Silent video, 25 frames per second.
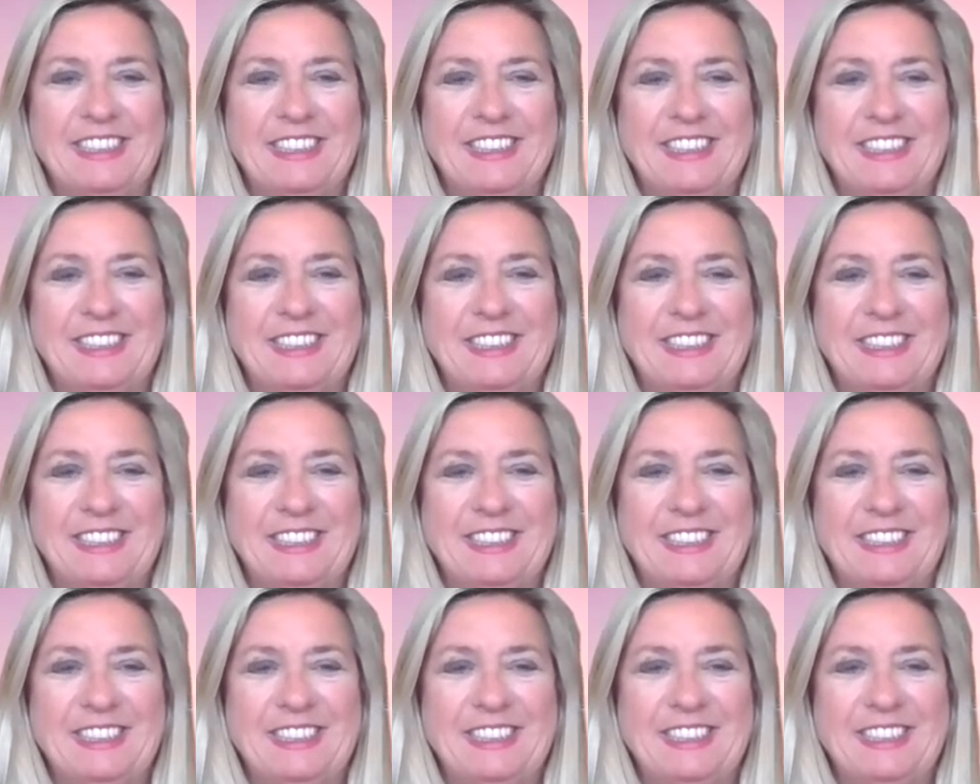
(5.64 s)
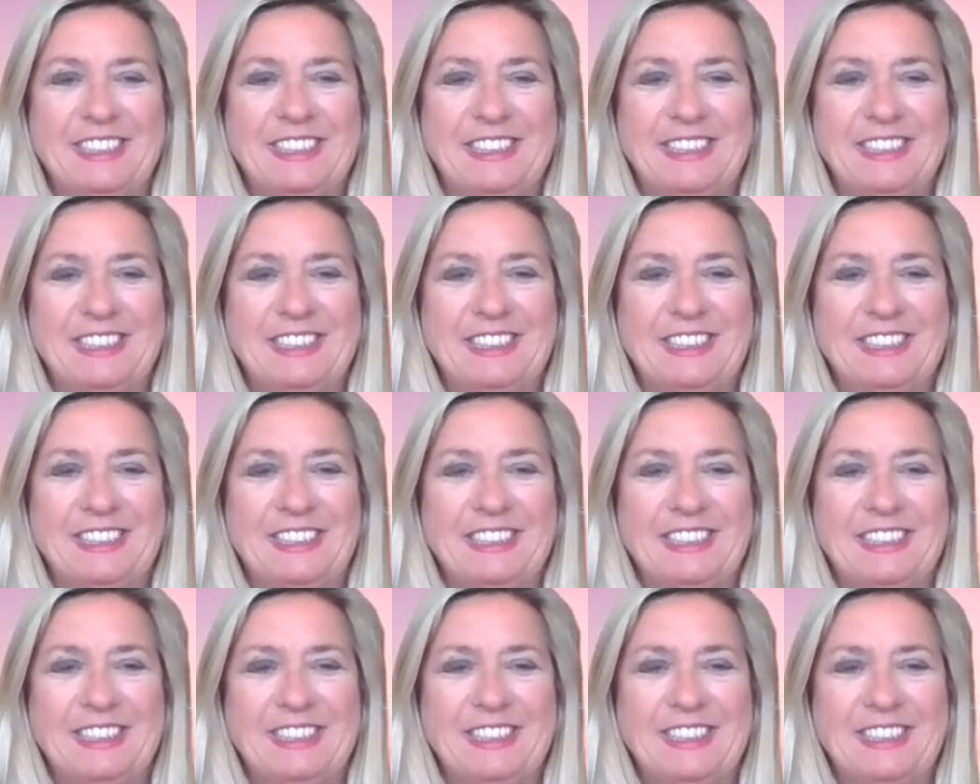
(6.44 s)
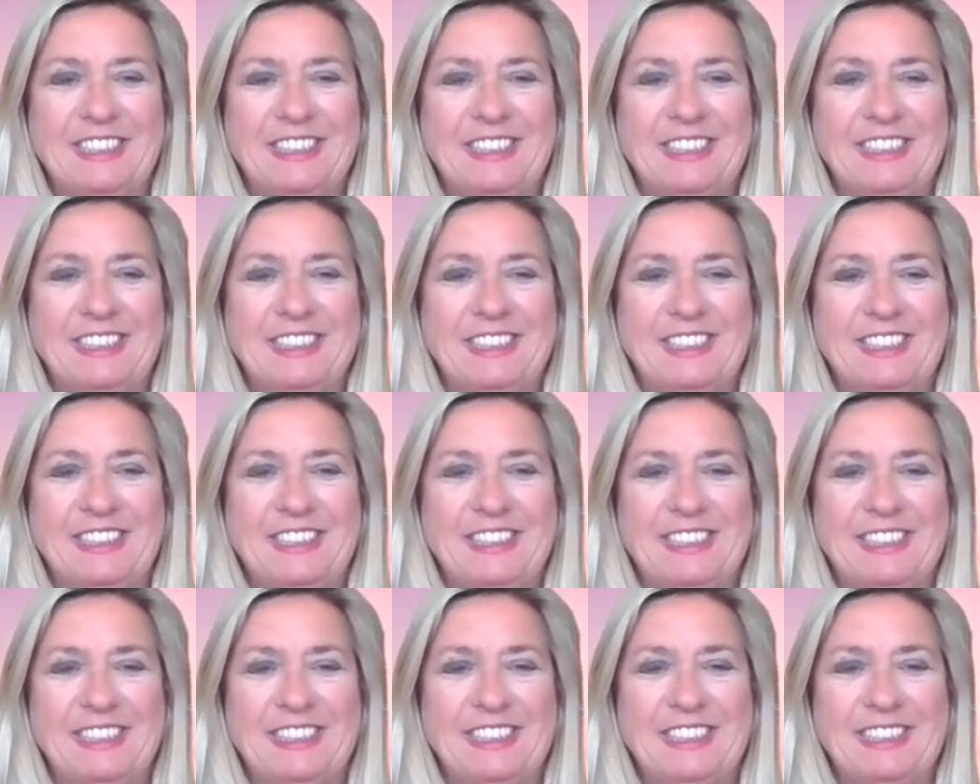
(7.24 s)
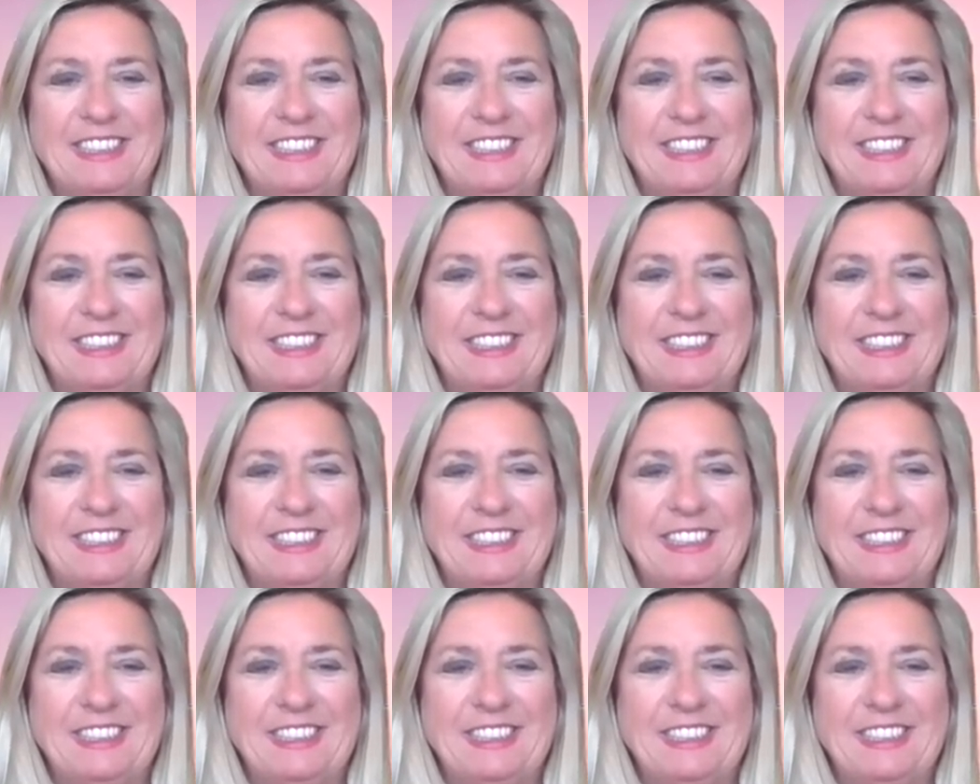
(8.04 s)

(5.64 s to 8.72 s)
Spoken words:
No words are spoken by the person on screen.